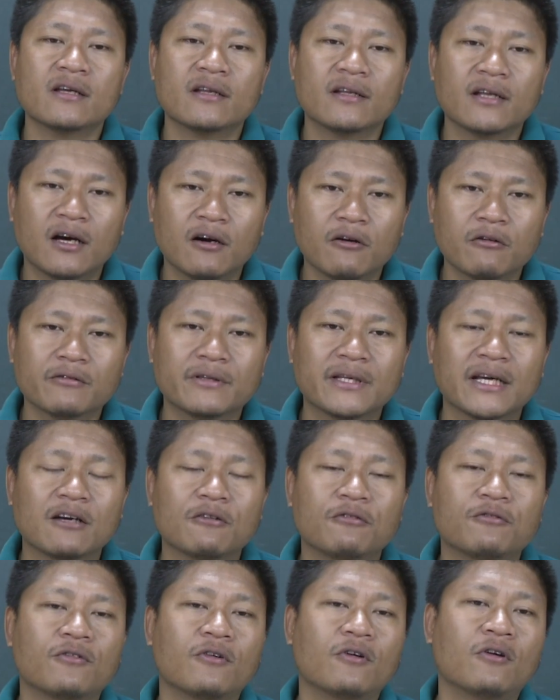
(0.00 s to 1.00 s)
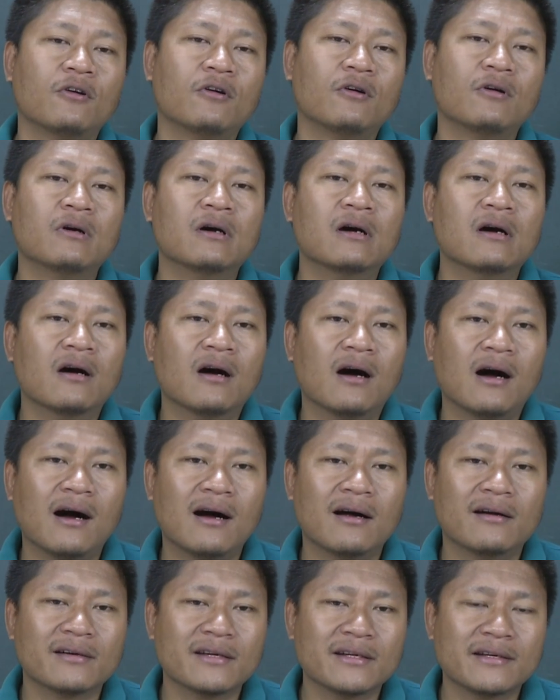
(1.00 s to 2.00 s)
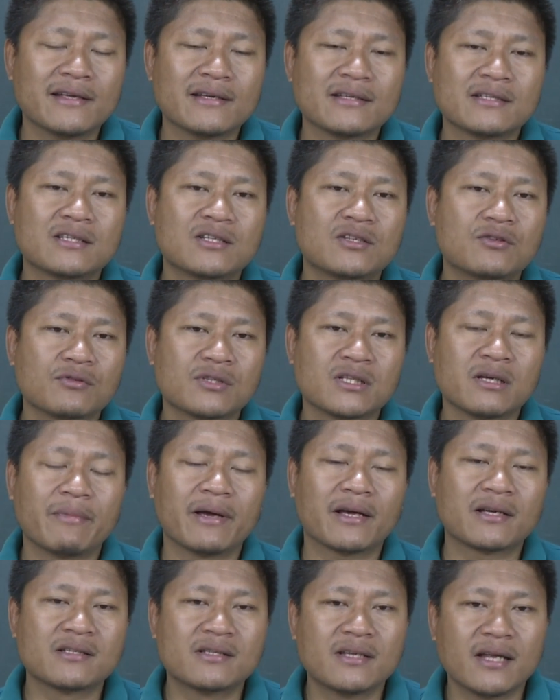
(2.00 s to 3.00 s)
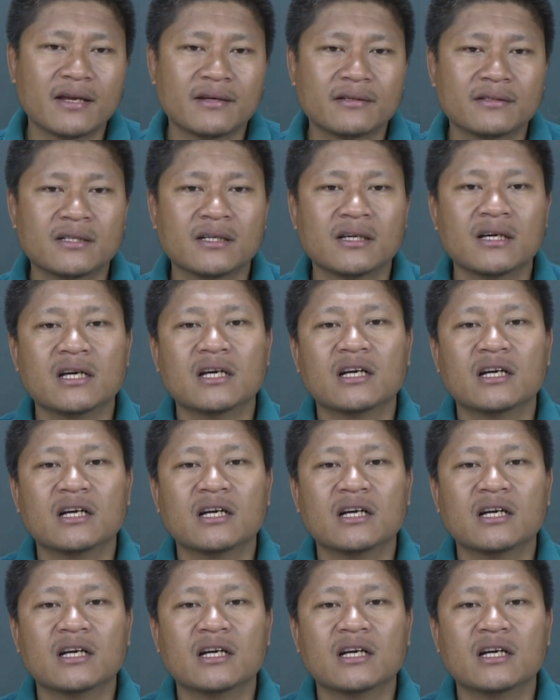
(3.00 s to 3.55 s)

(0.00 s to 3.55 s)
Now, therefore, Arne Næss to some extent